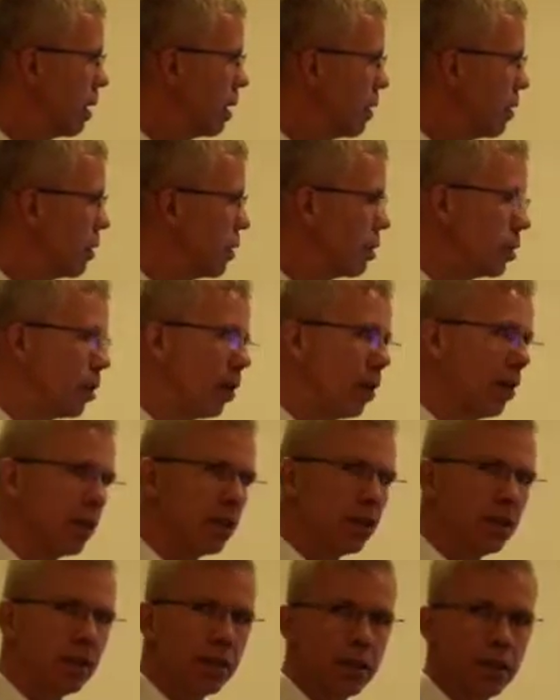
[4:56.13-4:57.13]
you
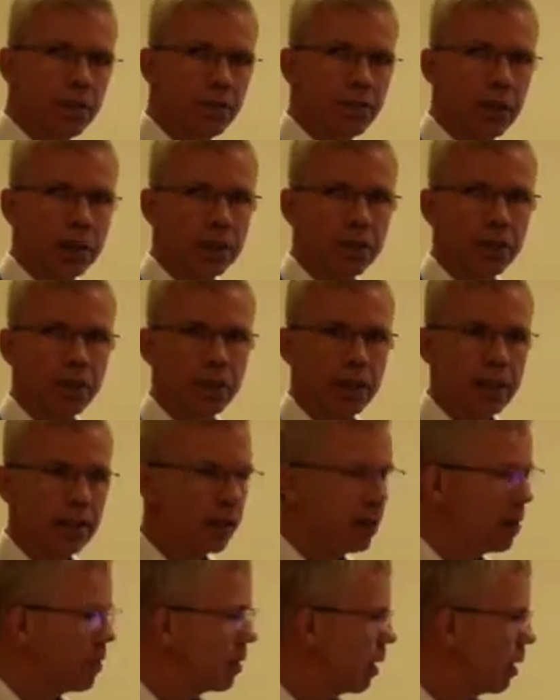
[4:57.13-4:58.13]
charge when you're in
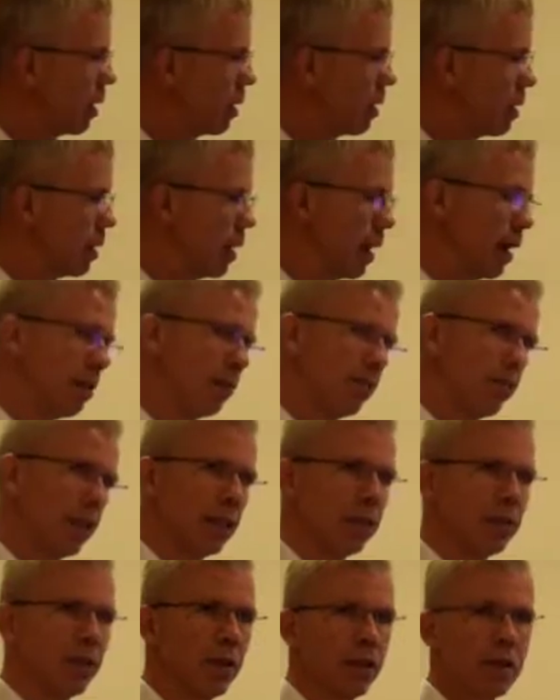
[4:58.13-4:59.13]
the sun, and
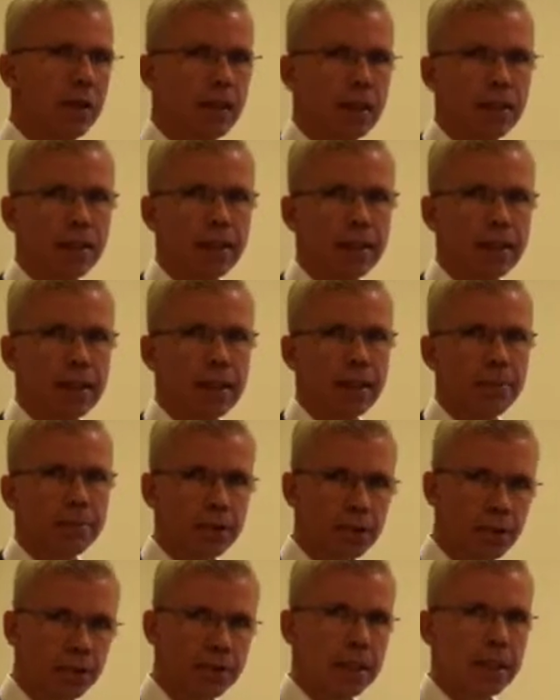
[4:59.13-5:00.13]
when you are in
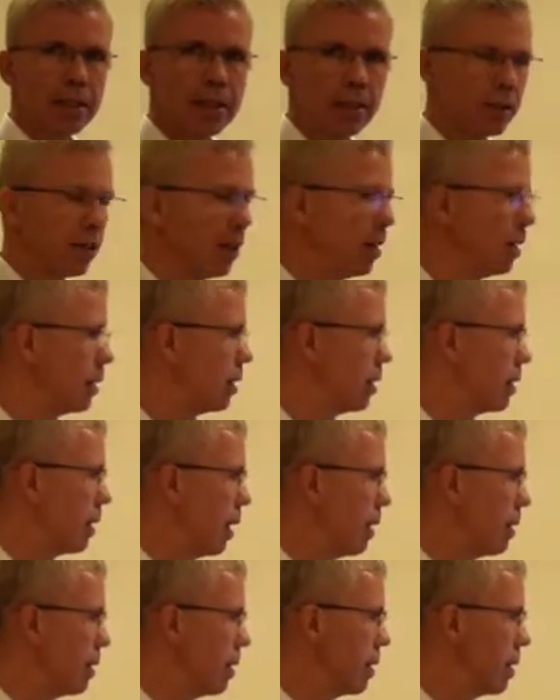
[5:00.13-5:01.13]
eclipse you discharge.
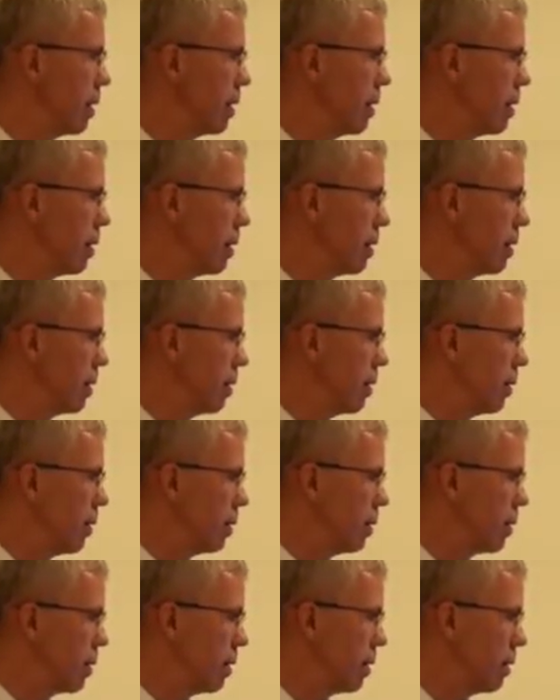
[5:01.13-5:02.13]
And this is
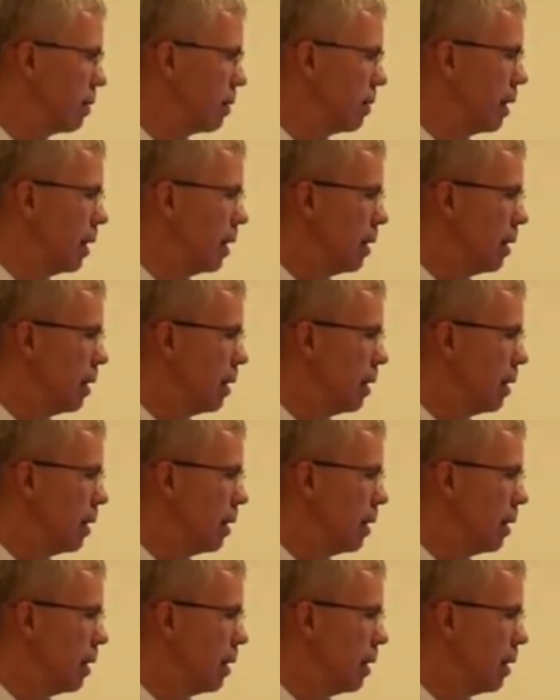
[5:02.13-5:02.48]
also,